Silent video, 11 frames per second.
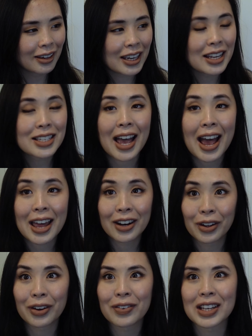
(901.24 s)
he's had a
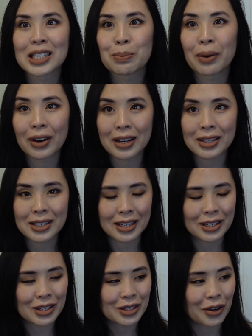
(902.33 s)
lot of experience,
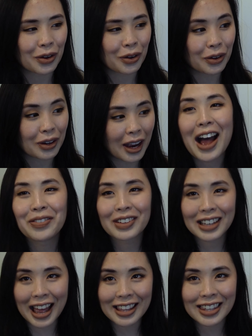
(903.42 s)
and so I'm
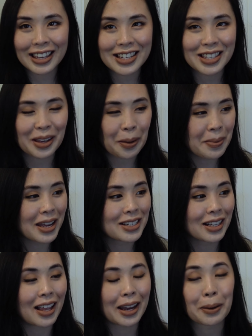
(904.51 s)
glad that there's a commander
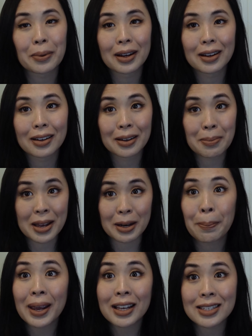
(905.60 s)
like Commander
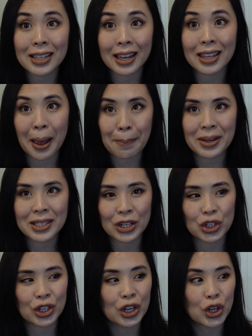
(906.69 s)
Pixie in that
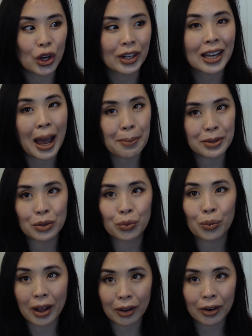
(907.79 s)
position and not Captain
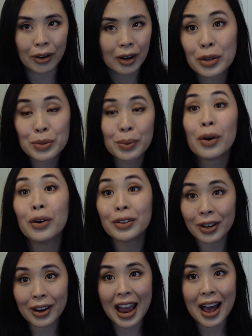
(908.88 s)
Weller, because we all
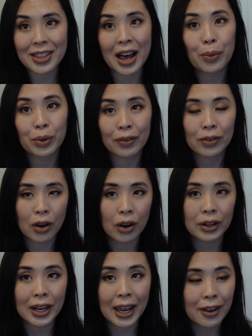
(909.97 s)
know how that would have
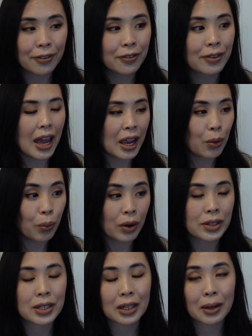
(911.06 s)
gone if it
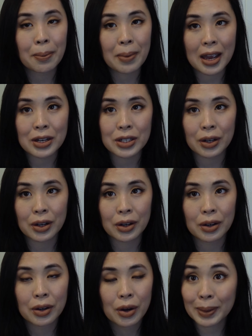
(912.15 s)
wasn't
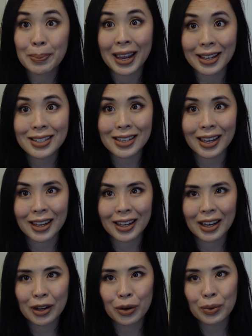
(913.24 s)
Commander Pixie
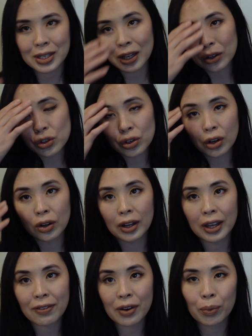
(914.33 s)
who was in control,
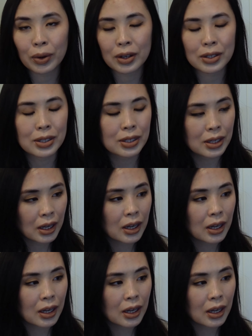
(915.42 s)
if it was